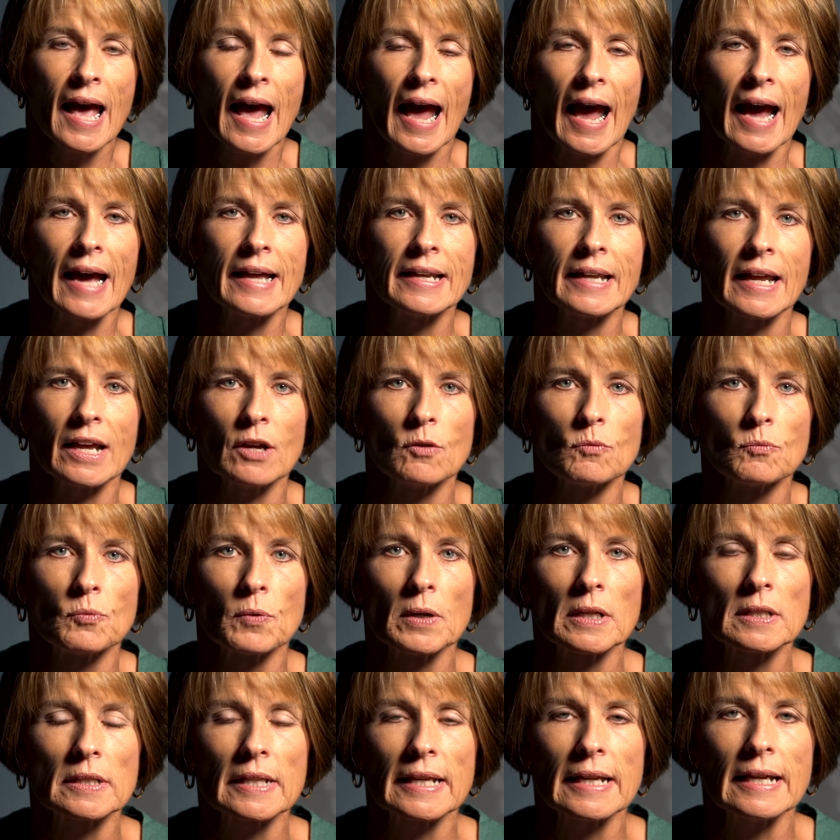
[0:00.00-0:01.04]
And it
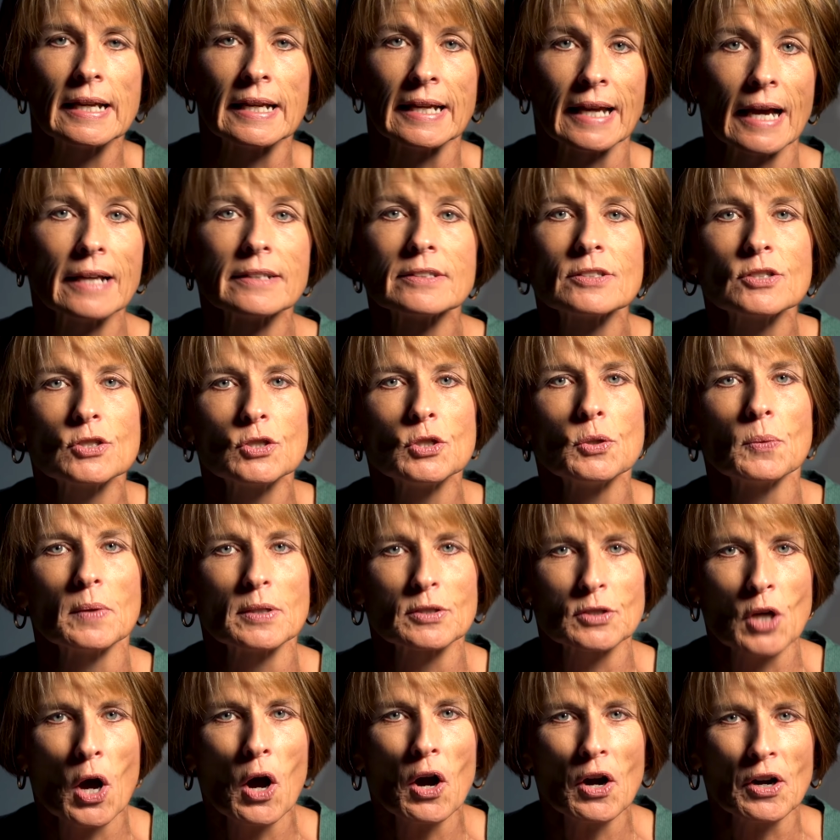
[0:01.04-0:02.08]
really gets to
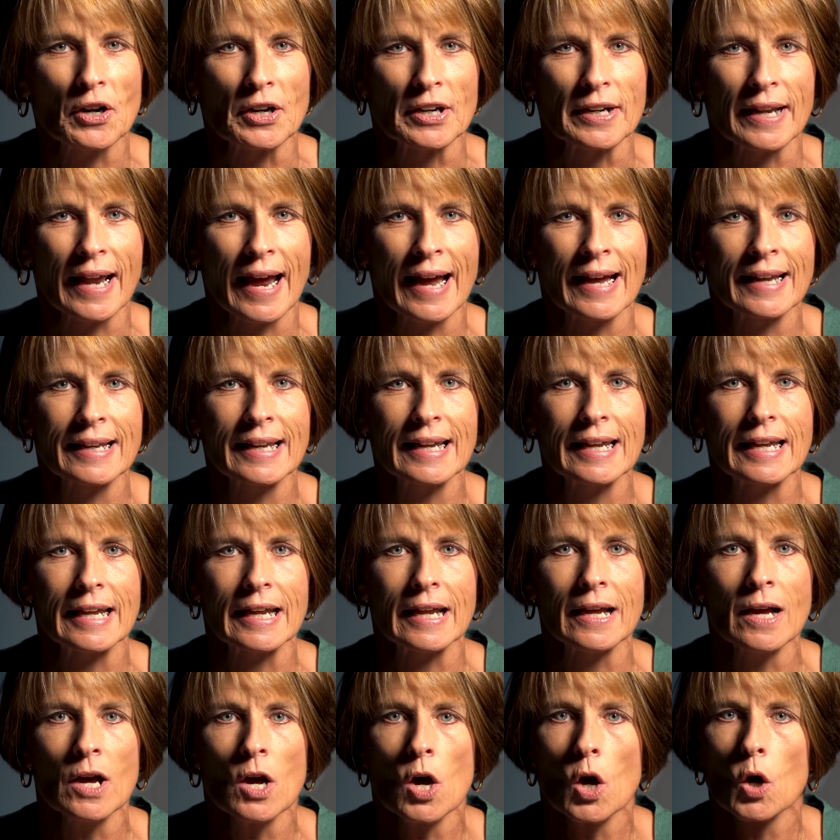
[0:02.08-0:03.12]
his heart and
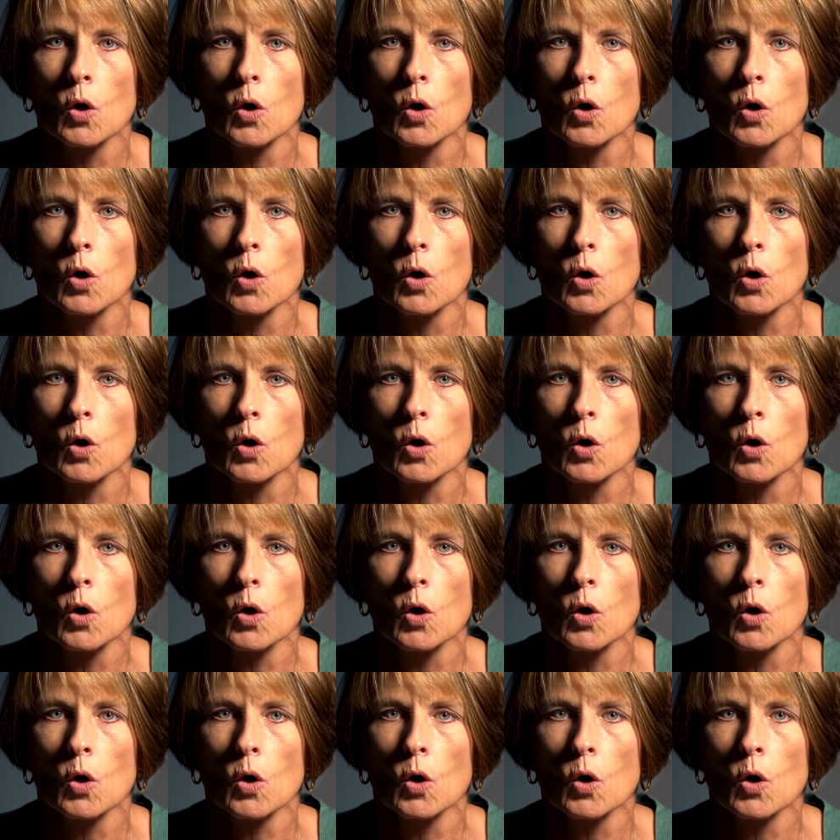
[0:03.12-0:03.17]
he